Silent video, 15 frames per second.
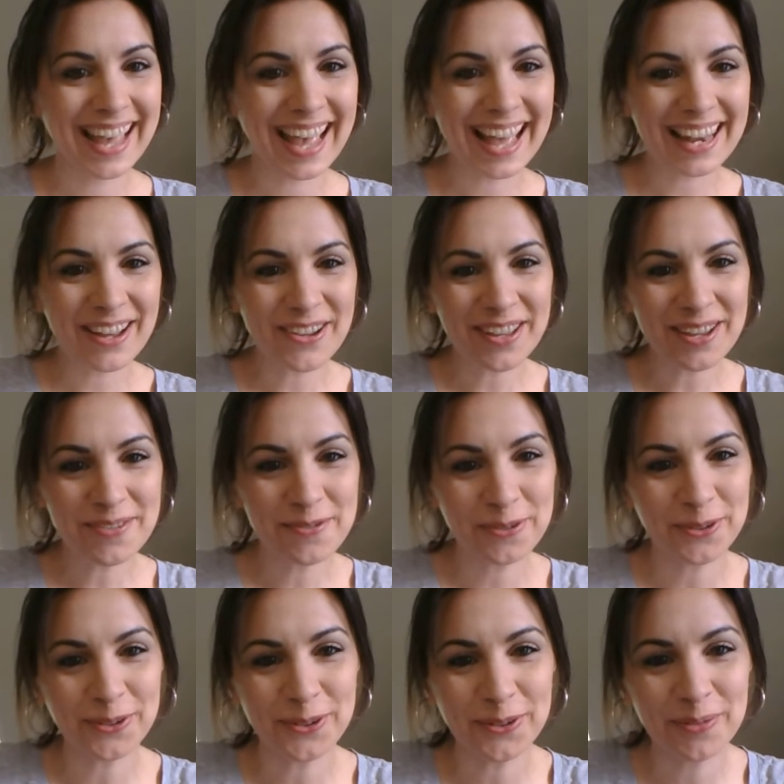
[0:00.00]
Hello Year
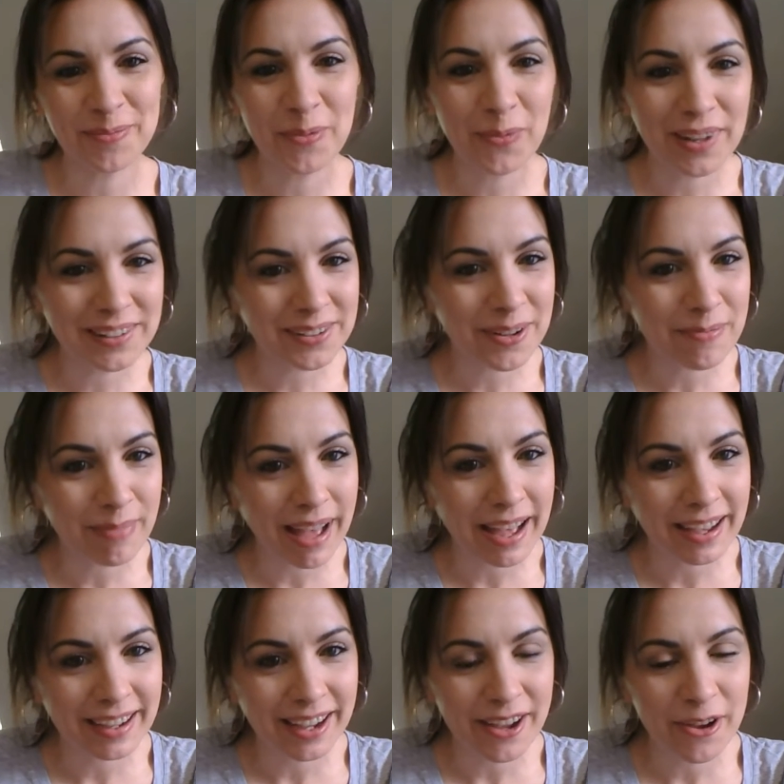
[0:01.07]
4, welcome
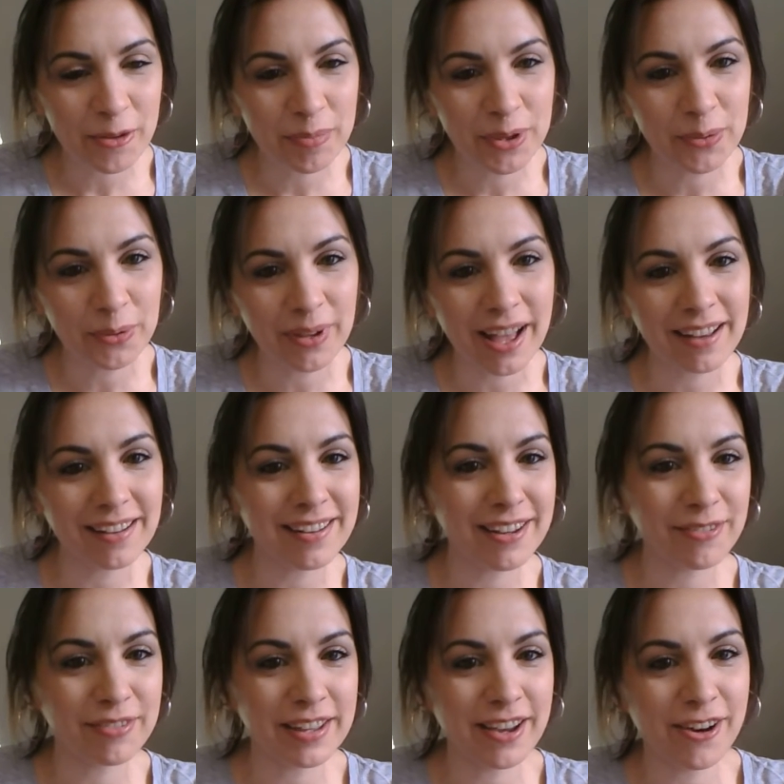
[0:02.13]
back. I hope you all had a
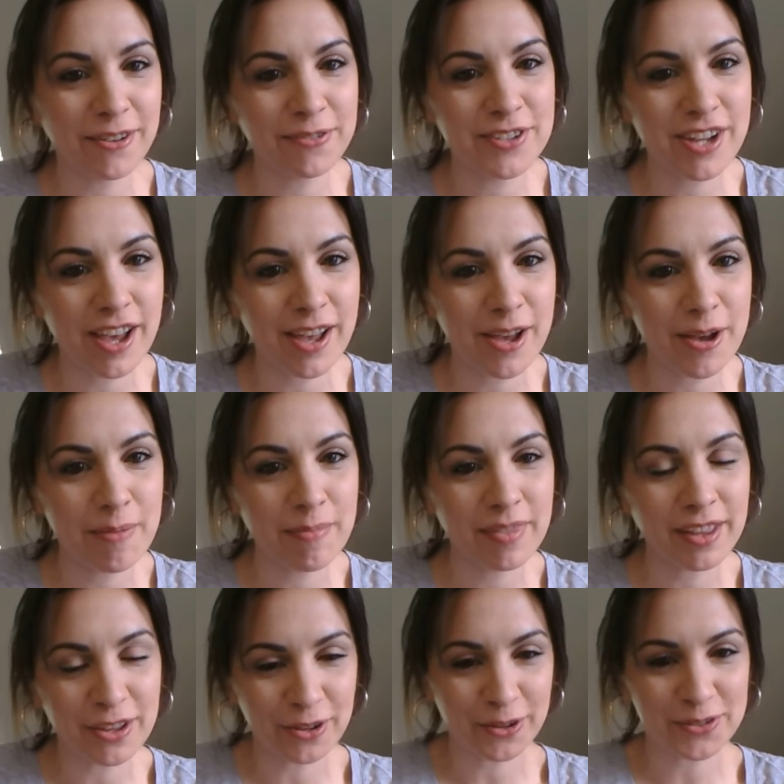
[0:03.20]
lovely half term,
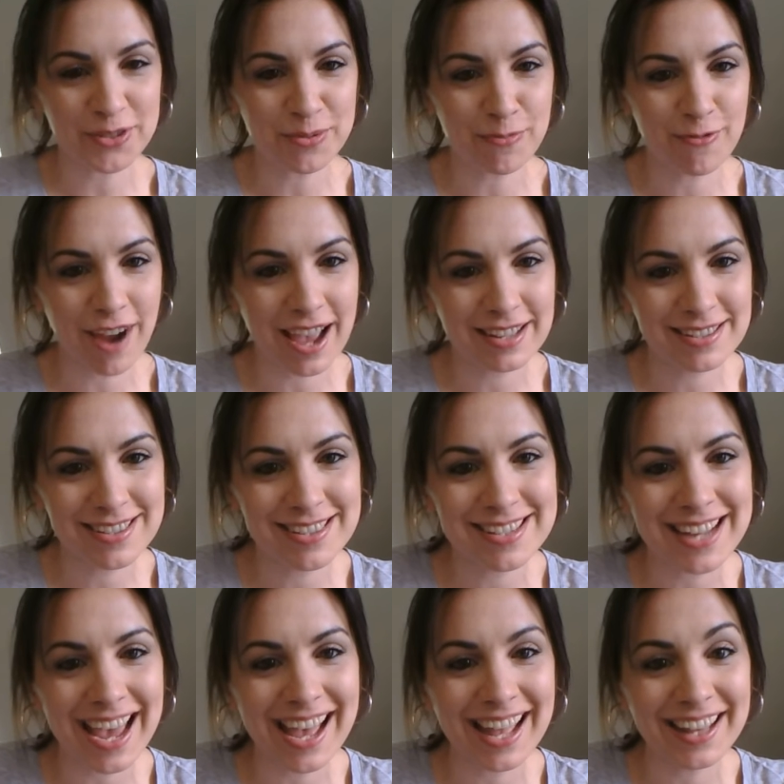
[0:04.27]
that you got some
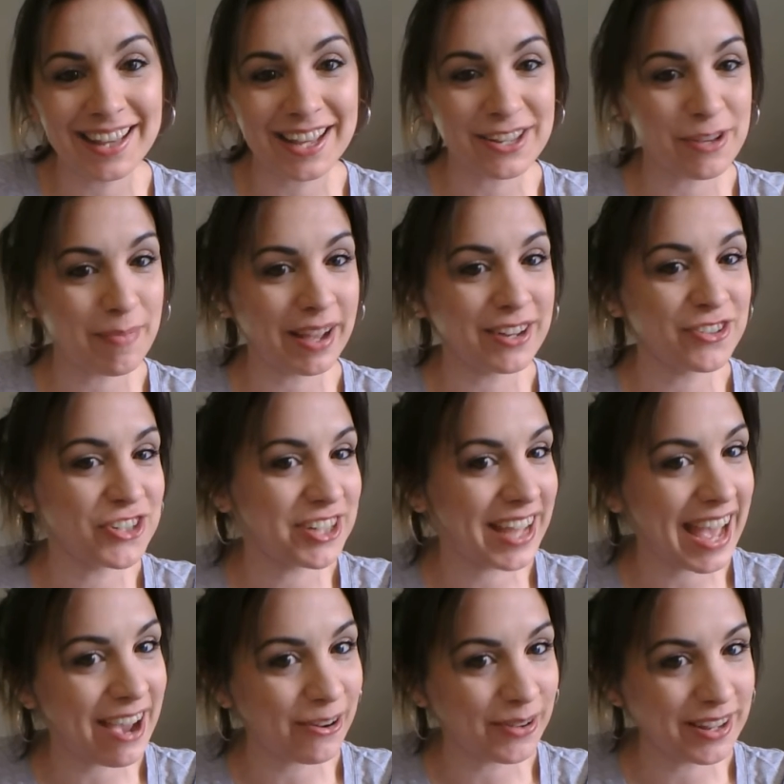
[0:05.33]
rest and that you managed to
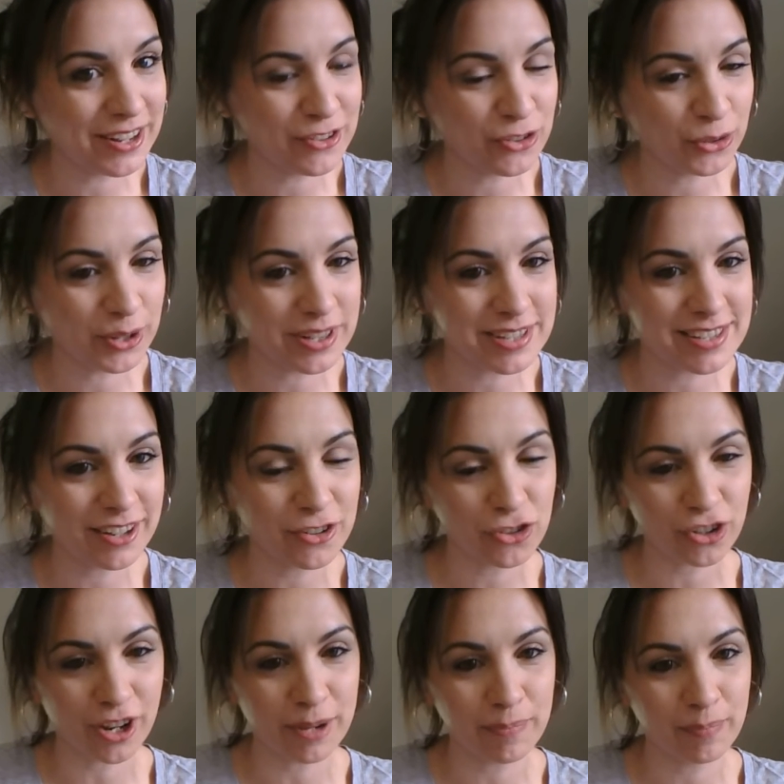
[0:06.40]
get out and enjoy the
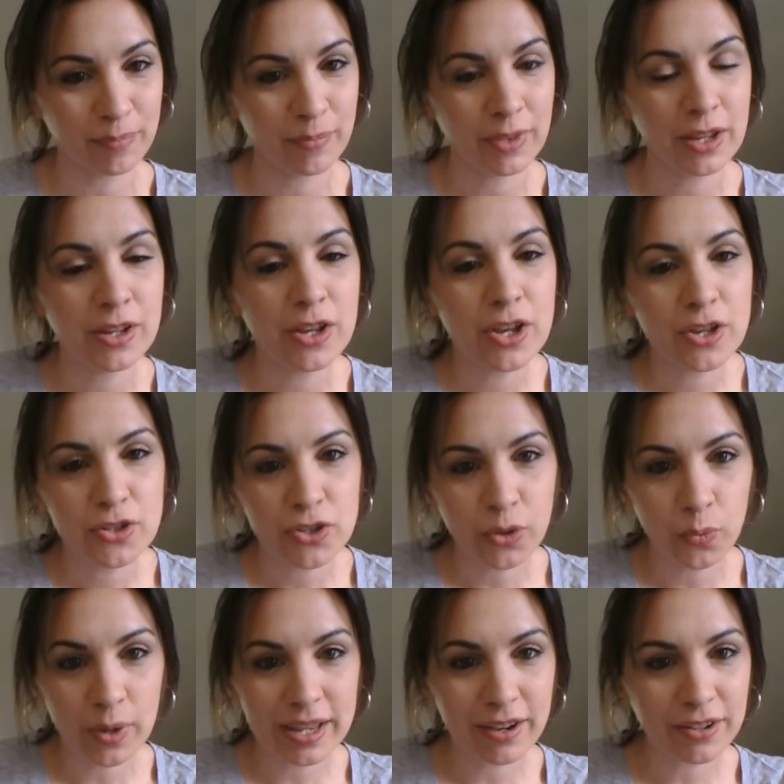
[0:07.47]
sunshine. So
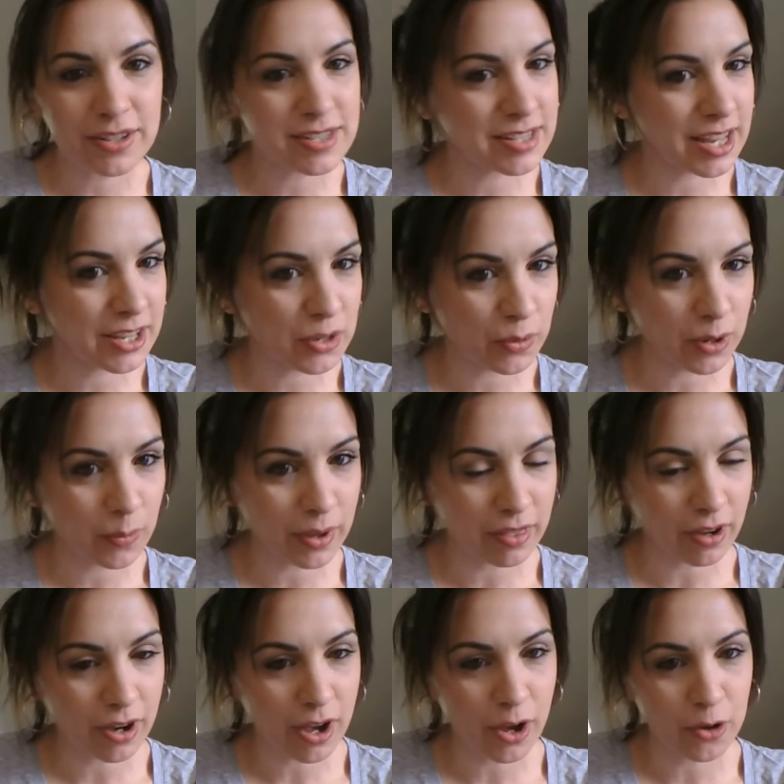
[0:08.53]
we are continuing with
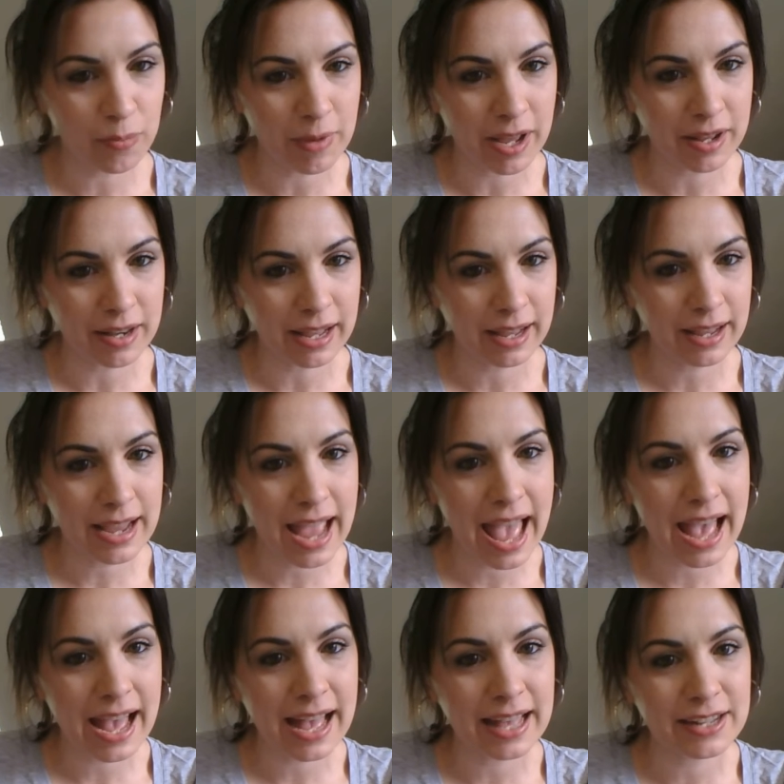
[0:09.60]
our home learning,
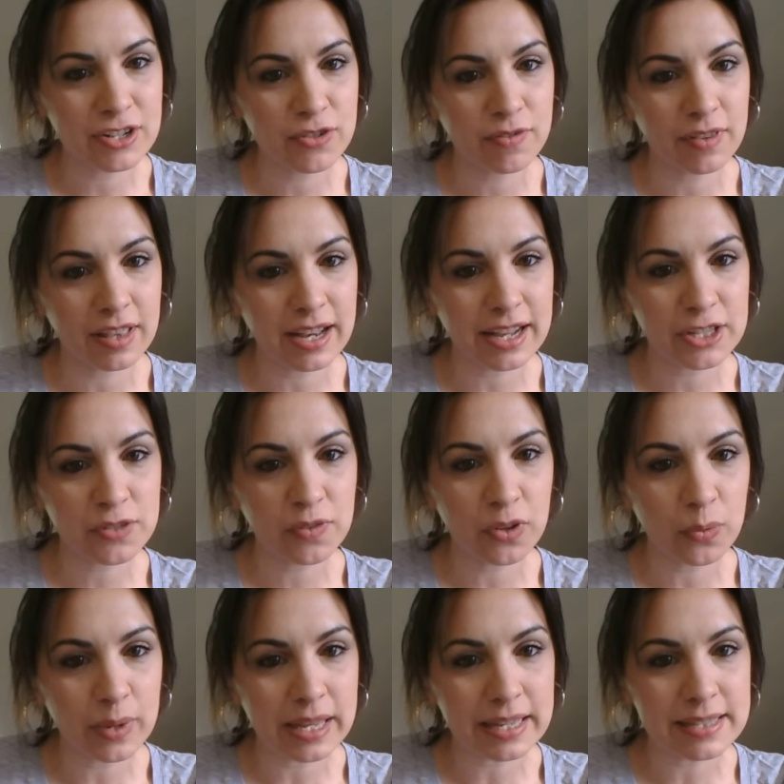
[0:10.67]
and for the next
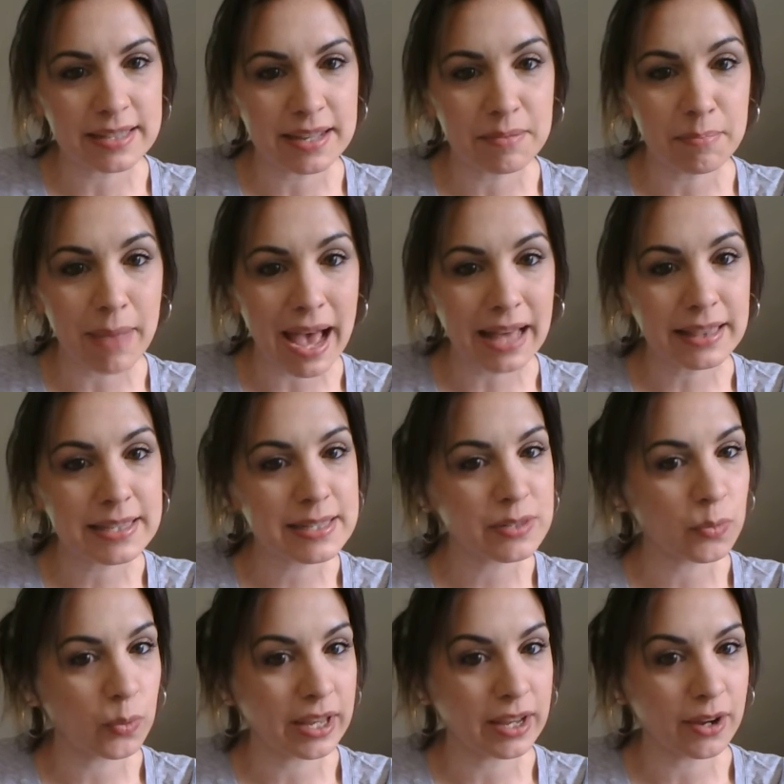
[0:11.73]
few weeks in maths
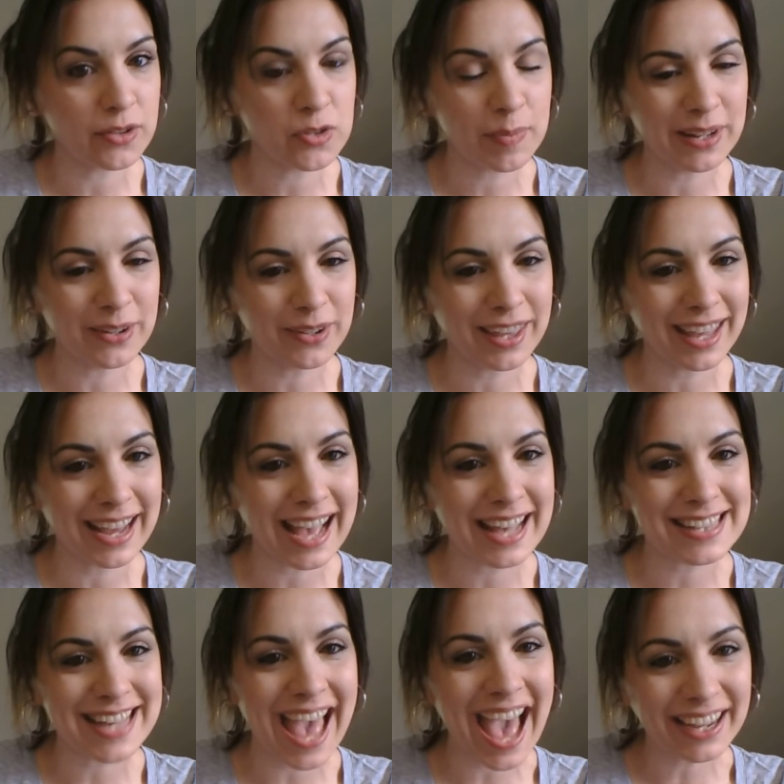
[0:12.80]
we're going to be looking
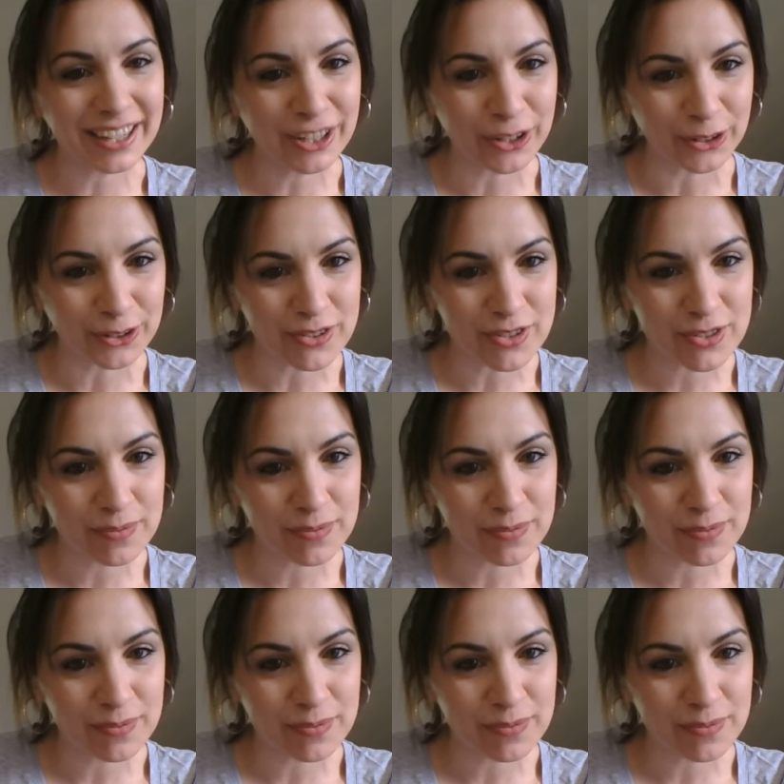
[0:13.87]
at angles.